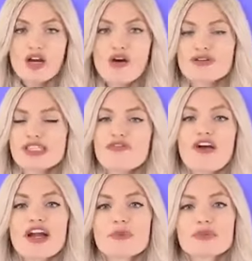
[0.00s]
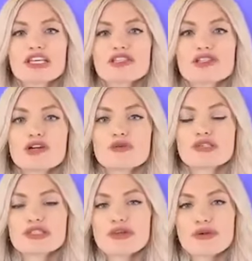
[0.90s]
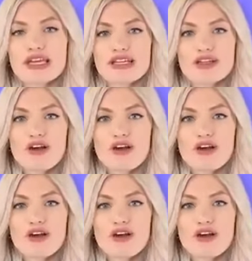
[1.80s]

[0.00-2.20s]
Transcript: A cozy fireplace nook was located